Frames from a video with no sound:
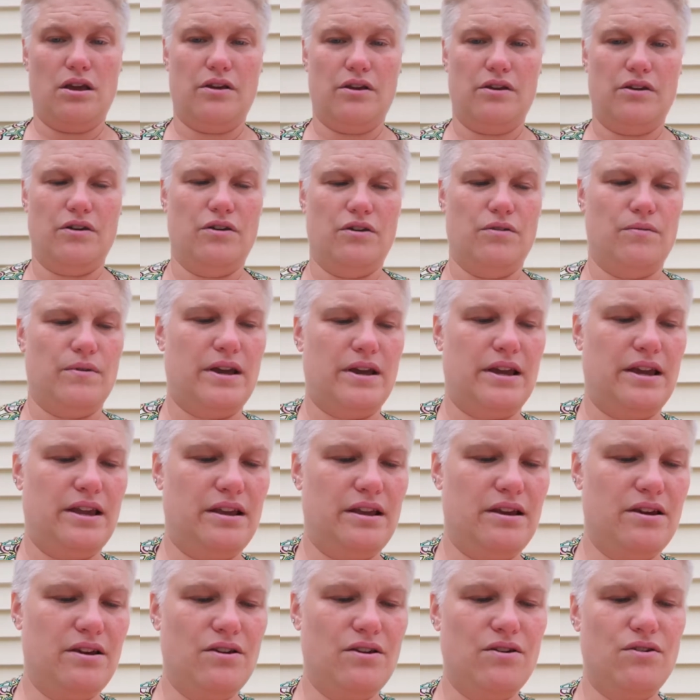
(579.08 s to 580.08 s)
Alright.
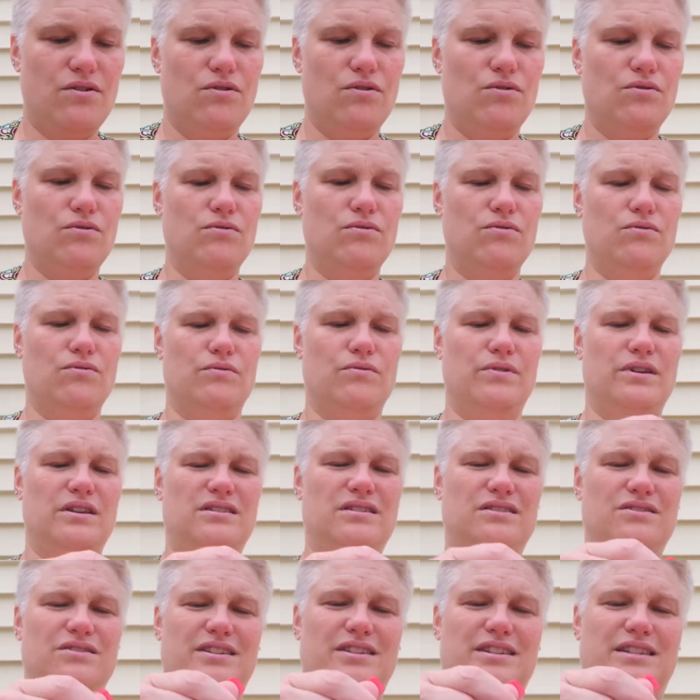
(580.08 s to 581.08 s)
Ooh,
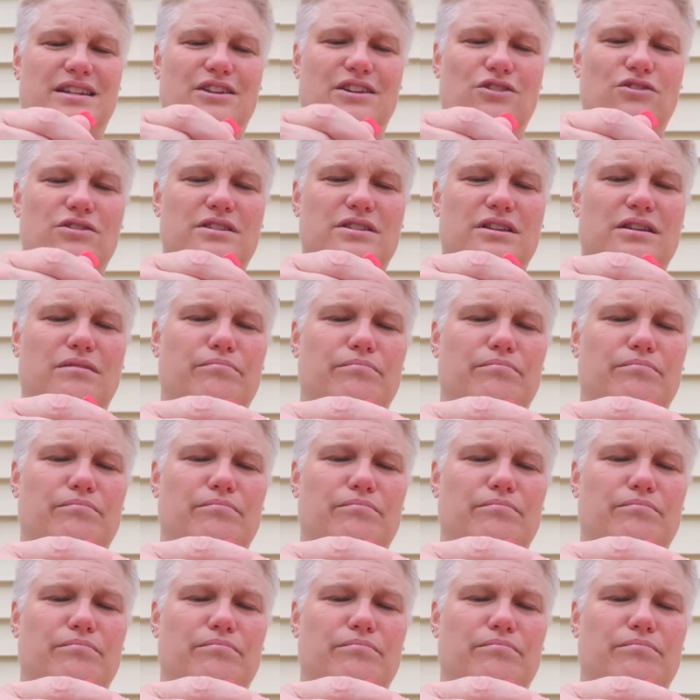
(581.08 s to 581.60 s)
interesting. It looks like